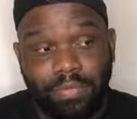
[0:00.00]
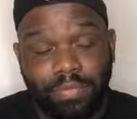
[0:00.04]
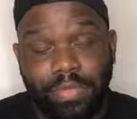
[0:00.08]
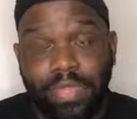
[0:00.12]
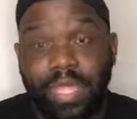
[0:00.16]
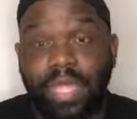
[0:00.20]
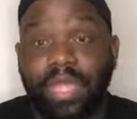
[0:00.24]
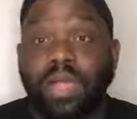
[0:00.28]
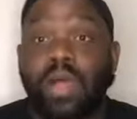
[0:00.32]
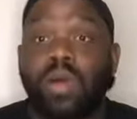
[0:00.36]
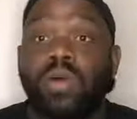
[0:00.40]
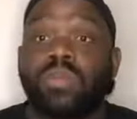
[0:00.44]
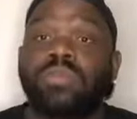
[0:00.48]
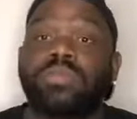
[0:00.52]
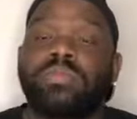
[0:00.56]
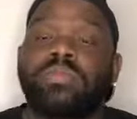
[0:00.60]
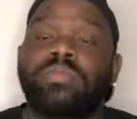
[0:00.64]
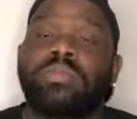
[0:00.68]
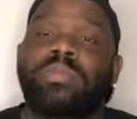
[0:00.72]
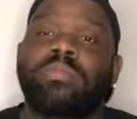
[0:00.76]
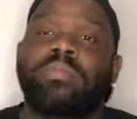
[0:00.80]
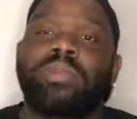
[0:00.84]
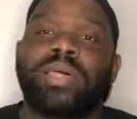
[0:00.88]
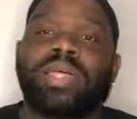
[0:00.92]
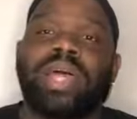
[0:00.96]
Like,
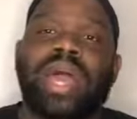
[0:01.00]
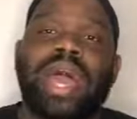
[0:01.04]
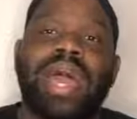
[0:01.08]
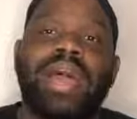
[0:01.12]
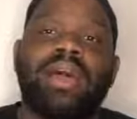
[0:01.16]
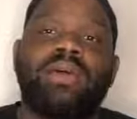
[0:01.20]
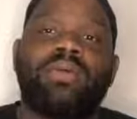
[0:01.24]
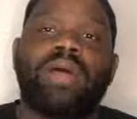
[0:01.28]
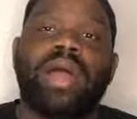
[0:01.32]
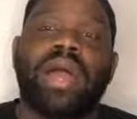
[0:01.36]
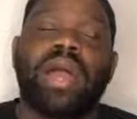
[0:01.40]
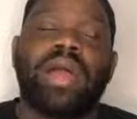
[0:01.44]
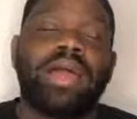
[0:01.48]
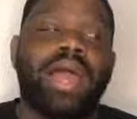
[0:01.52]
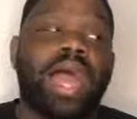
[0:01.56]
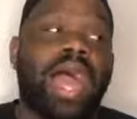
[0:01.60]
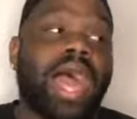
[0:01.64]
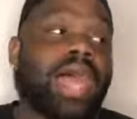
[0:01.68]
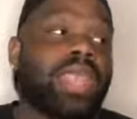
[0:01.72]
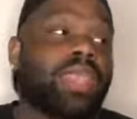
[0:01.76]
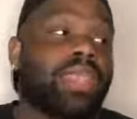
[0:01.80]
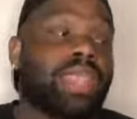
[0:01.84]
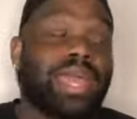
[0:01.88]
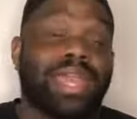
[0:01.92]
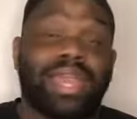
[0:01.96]
hold, but I, I,
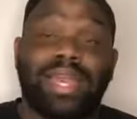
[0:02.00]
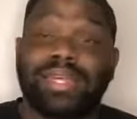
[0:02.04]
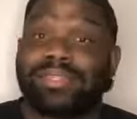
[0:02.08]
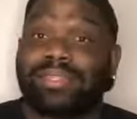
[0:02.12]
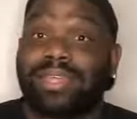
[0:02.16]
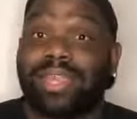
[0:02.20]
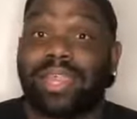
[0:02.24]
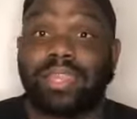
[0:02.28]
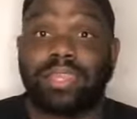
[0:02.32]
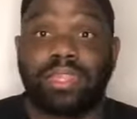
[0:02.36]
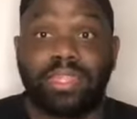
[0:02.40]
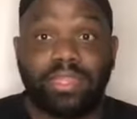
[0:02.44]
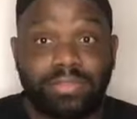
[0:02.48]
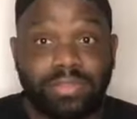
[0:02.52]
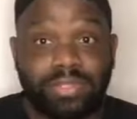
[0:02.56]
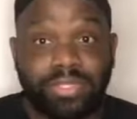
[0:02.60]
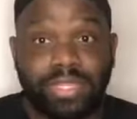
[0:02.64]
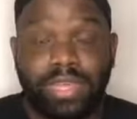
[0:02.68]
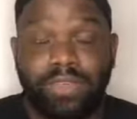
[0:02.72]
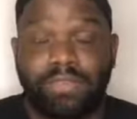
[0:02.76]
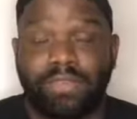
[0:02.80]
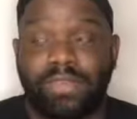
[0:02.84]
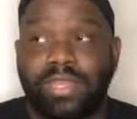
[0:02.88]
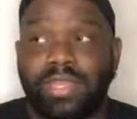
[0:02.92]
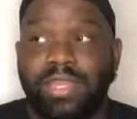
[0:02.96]
I, like I said, I love
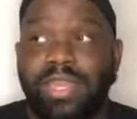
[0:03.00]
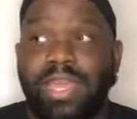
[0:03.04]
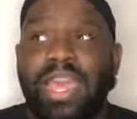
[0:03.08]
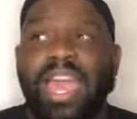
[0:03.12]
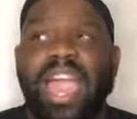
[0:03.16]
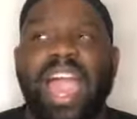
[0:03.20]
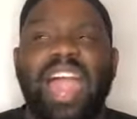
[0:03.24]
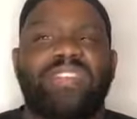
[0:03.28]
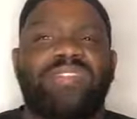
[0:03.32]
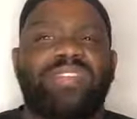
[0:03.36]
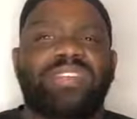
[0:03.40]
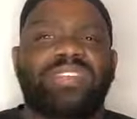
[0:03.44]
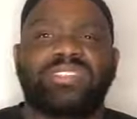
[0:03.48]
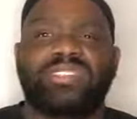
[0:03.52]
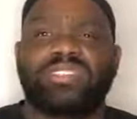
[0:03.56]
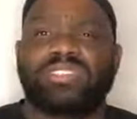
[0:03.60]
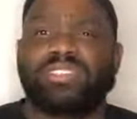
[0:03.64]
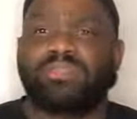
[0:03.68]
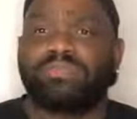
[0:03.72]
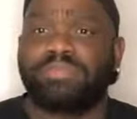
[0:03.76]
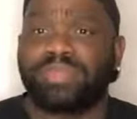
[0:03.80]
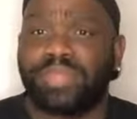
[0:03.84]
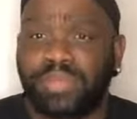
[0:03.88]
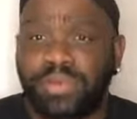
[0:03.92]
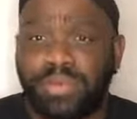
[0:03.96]
Stephanie. I think she's
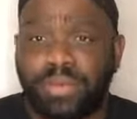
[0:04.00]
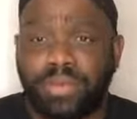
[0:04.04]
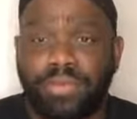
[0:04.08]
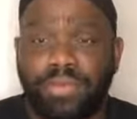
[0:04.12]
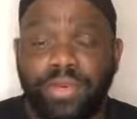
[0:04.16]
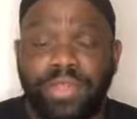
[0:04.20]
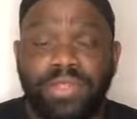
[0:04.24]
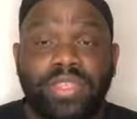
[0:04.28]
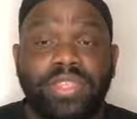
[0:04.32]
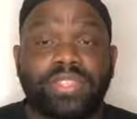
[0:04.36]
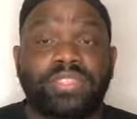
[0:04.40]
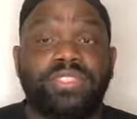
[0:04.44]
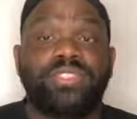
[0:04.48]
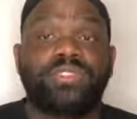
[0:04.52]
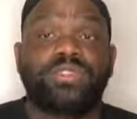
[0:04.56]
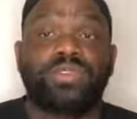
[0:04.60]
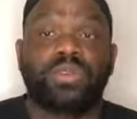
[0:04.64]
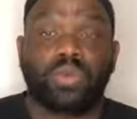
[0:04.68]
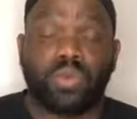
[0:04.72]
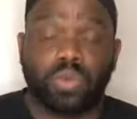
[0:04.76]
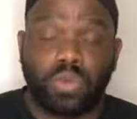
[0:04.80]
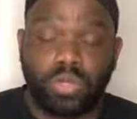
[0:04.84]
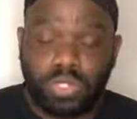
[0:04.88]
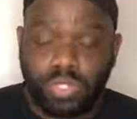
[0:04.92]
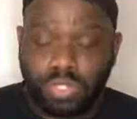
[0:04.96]
beautiful. I think she's
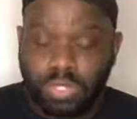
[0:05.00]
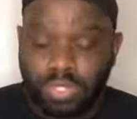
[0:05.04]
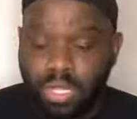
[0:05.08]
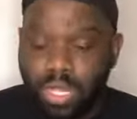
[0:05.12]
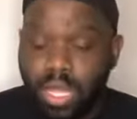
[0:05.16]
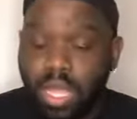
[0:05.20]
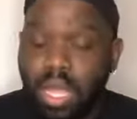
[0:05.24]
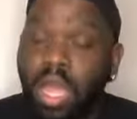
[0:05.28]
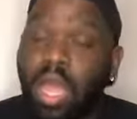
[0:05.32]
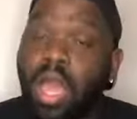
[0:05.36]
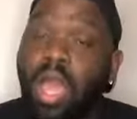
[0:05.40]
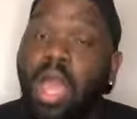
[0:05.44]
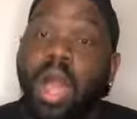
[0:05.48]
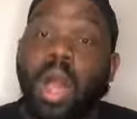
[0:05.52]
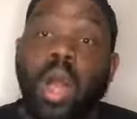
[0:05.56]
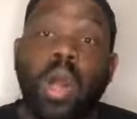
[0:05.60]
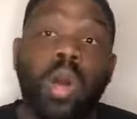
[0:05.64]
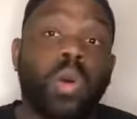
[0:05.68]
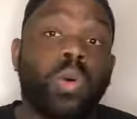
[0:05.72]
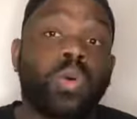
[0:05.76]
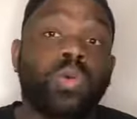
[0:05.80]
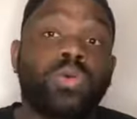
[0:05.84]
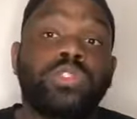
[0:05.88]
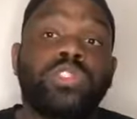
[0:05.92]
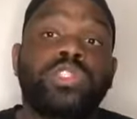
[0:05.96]
gorgeous.
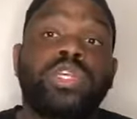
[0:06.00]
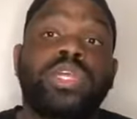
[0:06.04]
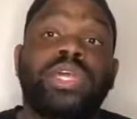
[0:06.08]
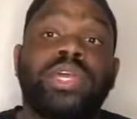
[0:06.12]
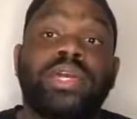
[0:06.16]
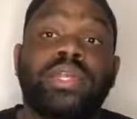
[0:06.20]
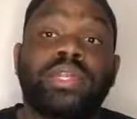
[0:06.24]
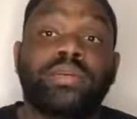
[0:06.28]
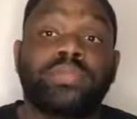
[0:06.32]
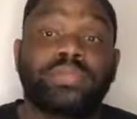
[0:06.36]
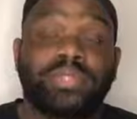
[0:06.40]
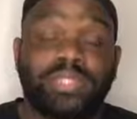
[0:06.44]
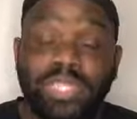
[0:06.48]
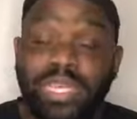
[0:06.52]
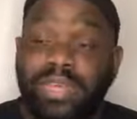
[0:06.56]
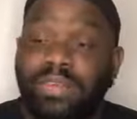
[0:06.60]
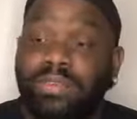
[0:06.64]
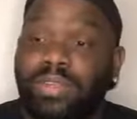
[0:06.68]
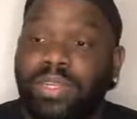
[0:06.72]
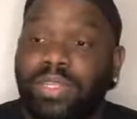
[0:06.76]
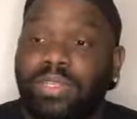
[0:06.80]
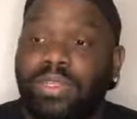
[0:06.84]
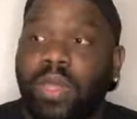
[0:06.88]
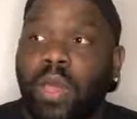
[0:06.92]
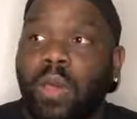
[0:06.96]
Hold your head up,
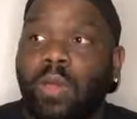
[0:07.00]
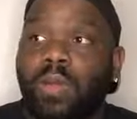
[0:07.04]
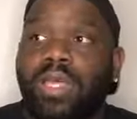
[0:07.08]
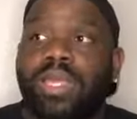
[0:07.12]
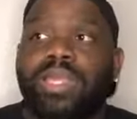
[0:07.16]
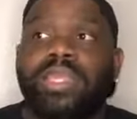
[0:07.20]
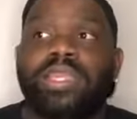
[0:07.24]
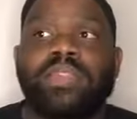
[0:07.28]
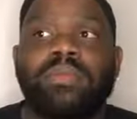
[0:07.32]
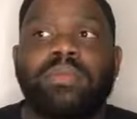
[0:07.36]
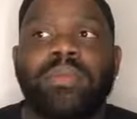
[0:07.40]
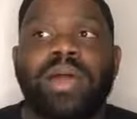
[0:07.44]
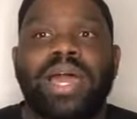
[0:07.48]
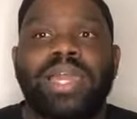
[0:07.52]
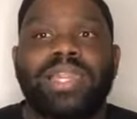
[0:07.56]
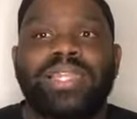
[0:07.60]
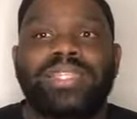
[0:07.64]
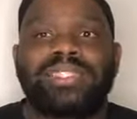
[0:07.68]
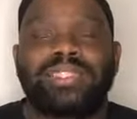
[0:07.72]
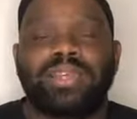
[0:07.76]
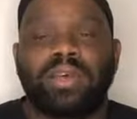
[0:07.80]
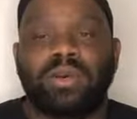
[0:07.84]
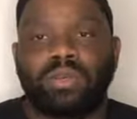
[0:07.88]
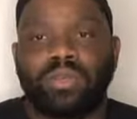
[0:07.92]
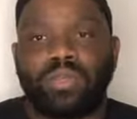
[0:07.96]
Stephanie. Don't let anybody
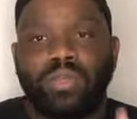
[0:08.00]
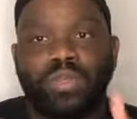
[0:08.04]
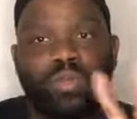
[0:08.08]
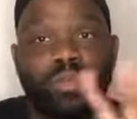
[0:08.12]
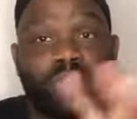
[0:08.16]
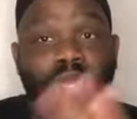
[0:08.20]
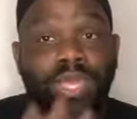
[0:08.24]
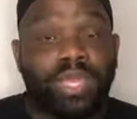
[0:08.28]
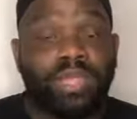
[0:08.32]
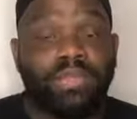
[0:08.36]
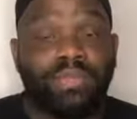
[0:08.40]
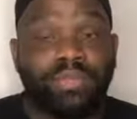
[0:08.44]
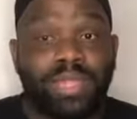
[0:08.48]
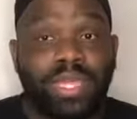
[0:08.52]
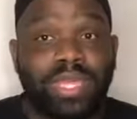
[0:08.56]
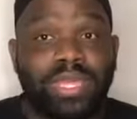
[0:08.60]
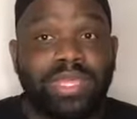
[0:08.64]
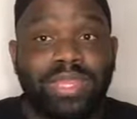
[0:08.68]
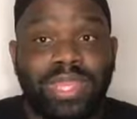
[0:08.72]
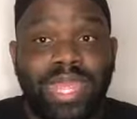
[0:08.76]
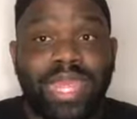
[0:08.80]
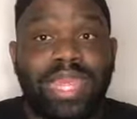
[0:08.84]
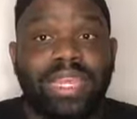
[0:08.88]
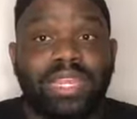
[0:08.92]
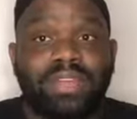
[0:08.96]
tell you
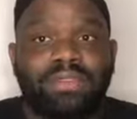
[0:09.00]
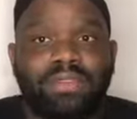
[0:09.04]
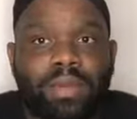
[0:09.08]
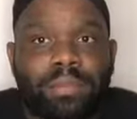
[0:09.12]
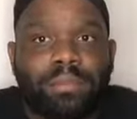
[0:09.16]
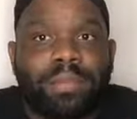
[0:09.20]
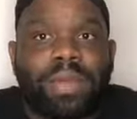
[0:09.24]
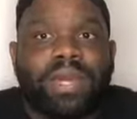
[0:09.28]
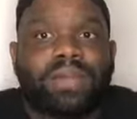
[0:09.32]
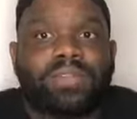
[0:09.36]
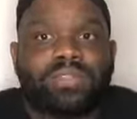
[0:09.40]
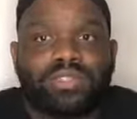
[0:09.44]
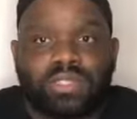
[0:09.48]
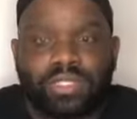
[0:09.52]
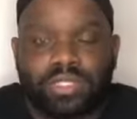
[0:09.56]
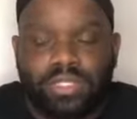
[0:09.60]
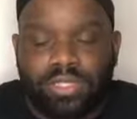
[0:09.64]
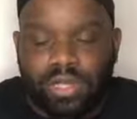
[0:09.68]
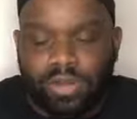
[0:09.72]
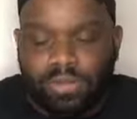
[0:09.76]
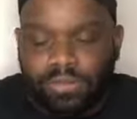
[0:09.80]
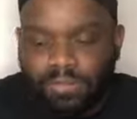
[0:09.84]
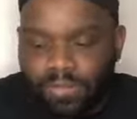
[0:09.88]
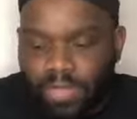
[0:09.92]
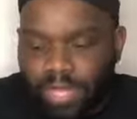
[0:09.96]
anything negative about
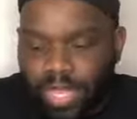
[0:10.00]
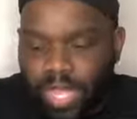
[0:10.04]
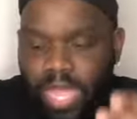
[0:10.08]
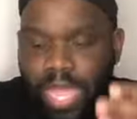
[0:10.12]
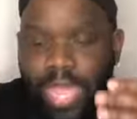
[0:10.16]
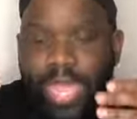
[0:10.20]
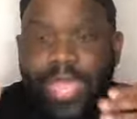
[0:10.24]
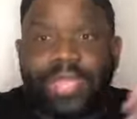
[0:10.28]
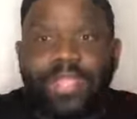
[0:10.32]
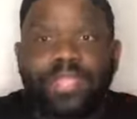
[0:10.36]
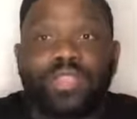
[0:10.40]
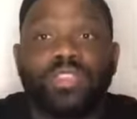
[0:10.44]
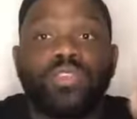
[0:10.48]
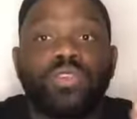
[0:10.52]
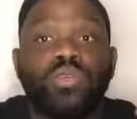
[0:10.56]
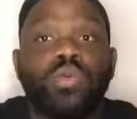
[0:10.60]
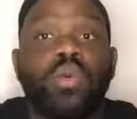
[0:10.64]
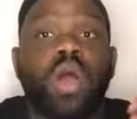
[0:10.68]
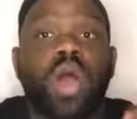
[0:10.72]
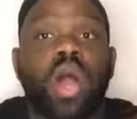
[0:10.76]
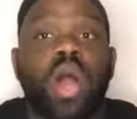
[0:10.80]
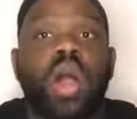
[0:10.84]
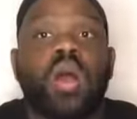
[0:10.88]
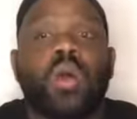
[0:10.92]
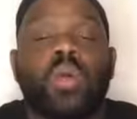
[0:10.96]
yourself. And
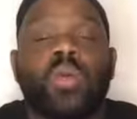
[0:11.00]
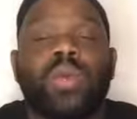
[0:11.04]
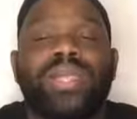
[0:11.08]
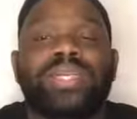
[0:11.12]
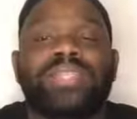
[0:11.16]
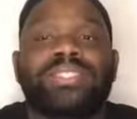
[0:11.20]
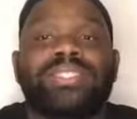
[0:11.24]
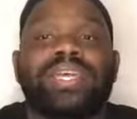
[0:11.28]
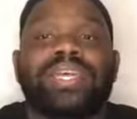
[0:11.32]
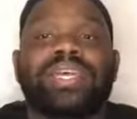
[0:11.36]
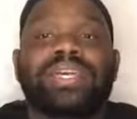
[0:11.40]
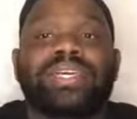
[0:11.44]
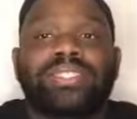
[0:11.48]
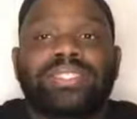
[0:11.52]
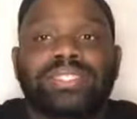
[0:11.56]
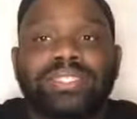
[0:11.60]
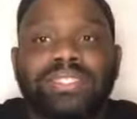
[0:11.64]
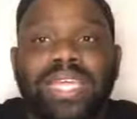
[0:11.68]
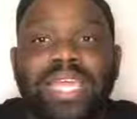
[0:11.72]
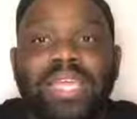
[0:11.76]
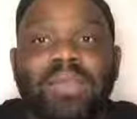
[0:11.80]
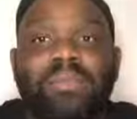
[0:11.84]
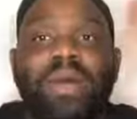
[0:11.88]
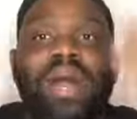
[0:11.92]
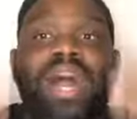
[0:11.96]
you always
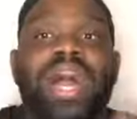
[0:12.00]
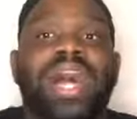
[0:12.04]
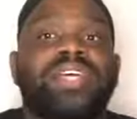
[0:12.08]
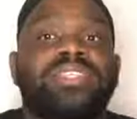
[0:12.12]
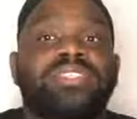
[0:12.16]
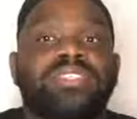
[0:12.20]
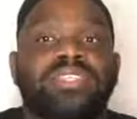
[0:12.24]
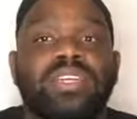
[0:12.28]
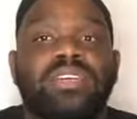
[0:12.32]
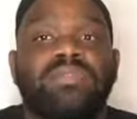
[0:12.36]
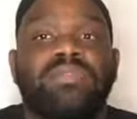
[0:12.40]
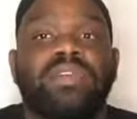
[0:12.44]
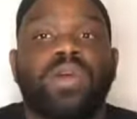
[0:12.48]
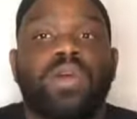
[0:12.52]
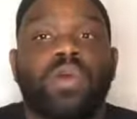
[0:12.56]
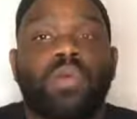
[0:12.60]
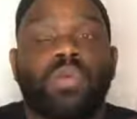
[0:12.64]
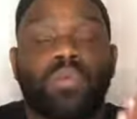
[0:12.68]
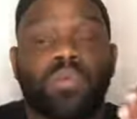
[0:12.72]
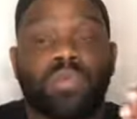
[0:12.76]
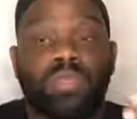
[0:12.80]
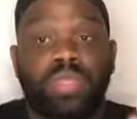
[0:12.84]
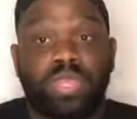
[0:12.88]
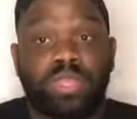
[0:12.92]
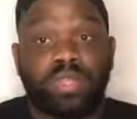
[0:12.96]
stay positive
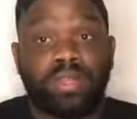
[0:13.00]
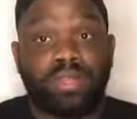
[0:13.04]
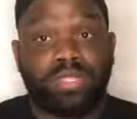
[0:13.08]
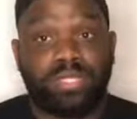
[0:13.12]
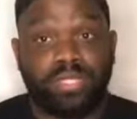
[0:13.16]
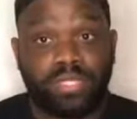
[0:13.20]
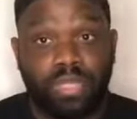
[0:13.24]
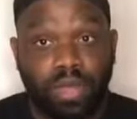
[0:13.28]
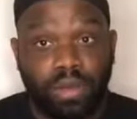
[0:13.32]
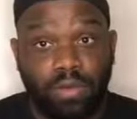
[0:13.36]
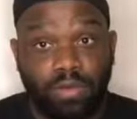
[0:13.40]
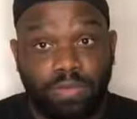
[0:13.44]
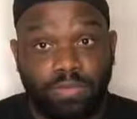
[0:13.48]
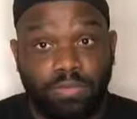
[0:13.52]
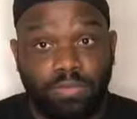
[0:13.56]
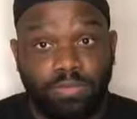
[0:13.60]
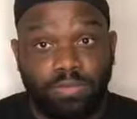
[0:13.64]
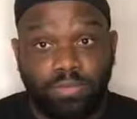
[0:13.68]
within yourself.